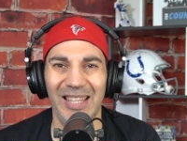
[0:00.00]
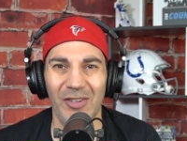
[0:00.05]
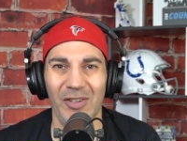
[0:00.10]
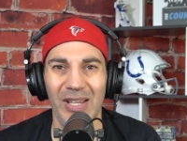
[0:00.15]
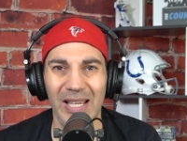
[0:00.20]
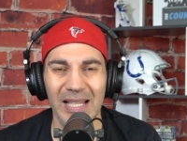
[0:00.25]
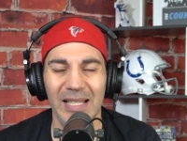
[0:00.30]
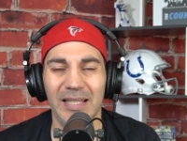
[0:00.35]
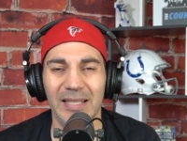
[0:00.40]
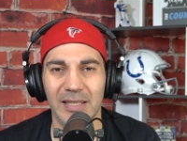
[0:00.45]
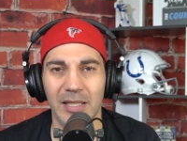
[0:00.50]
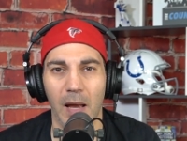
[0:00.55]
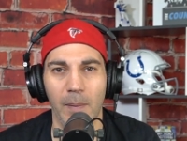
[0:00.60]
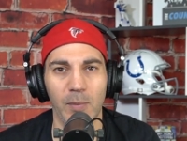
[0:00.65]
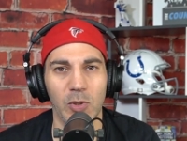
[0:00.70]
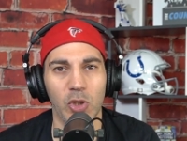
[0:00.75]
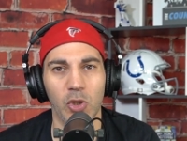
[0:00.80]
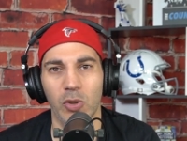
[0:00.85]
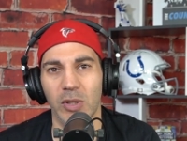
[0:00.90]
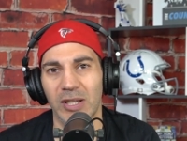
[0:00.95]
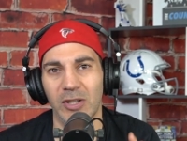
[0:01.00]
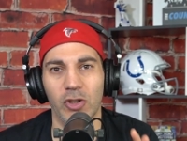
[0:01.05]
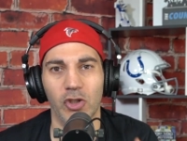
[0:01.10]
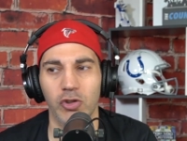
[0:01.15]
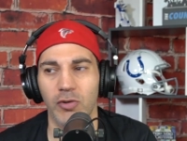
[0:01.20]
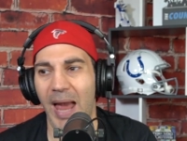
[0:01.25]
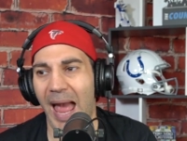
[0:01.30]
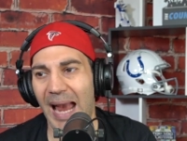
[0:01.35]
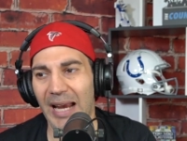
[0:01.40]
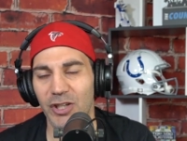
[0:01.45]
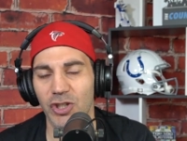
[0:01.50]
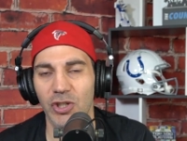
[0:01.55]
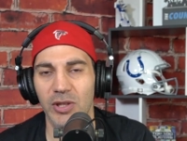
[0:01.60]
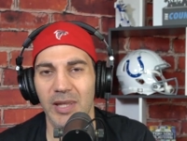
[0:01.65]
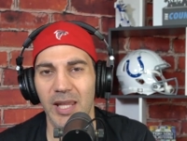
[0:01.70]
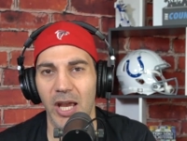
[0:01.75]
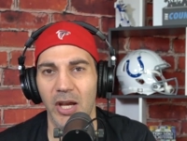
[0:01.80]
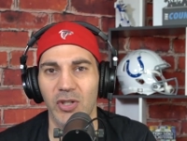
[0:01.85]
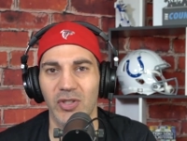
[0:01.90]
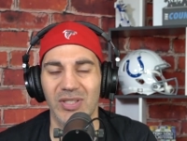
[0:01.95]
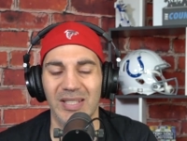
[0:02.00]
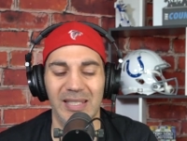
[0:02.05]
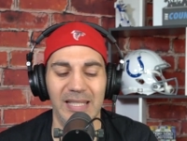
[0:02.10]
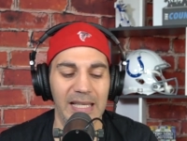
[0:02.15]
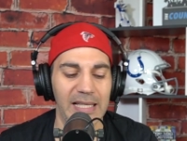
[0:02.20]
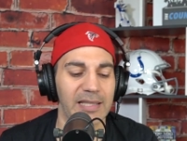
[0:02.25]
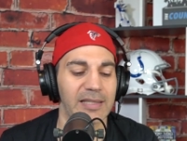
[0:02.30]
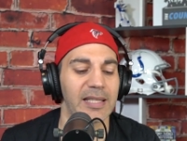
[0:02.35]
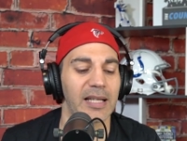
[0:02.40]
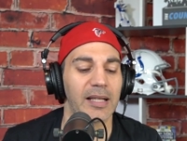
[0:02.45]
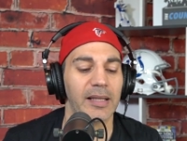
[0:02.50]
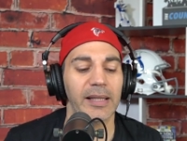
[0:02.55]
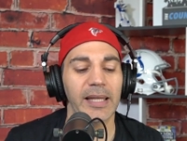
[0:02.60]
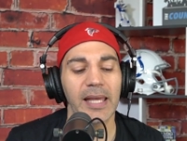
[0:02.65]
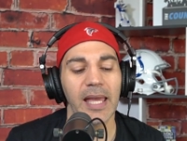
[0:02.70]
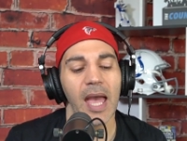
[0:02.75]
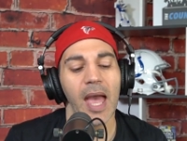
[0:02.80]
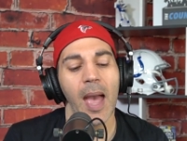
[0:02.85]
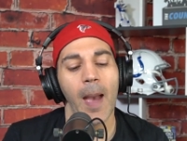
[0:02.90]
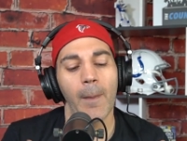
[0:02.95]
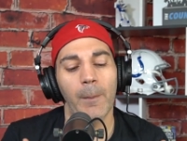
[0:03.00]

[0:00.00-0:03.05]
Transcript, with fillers: there is some sort of traction there statistically,